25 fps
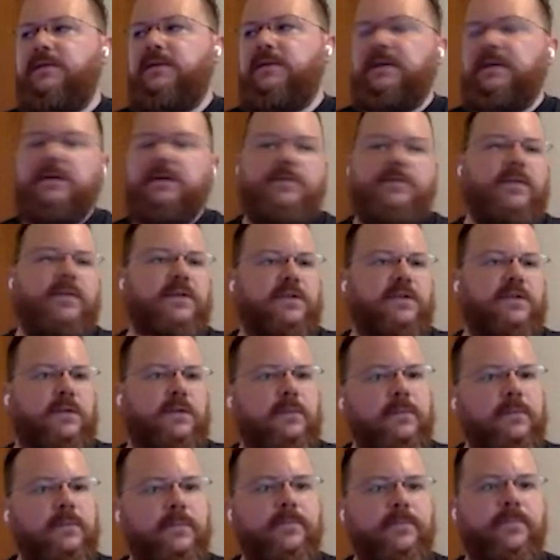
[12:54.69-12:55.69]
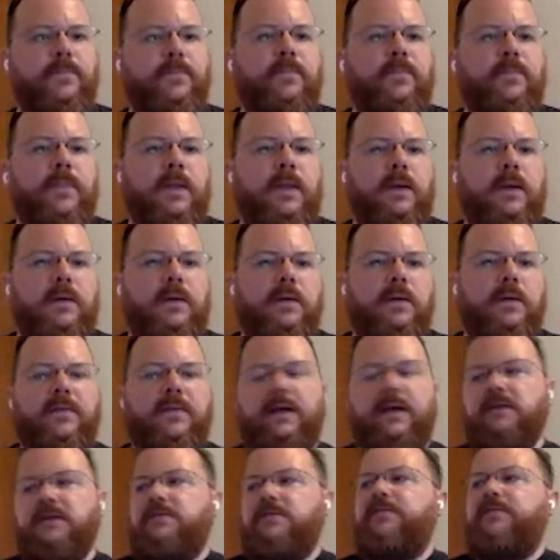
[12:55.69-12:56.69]
is fiction,
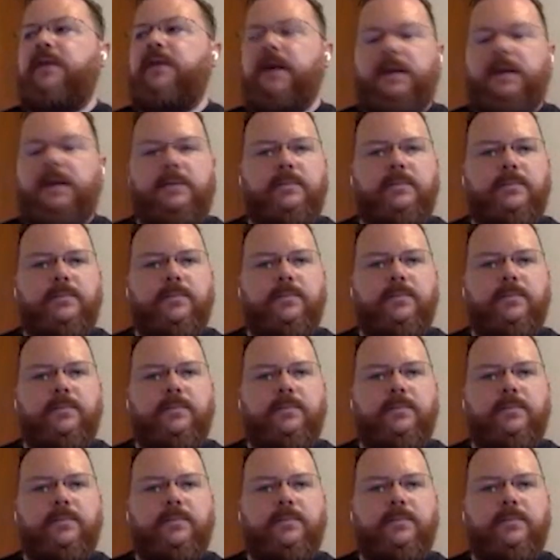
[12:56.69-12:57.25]
that's fine.